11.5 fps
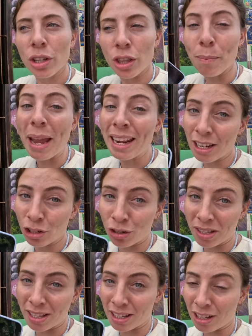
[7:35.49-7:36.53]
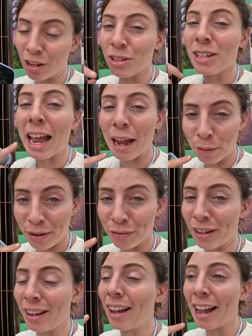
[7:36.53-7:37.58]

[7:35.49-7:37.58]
the main entrance is closed. However,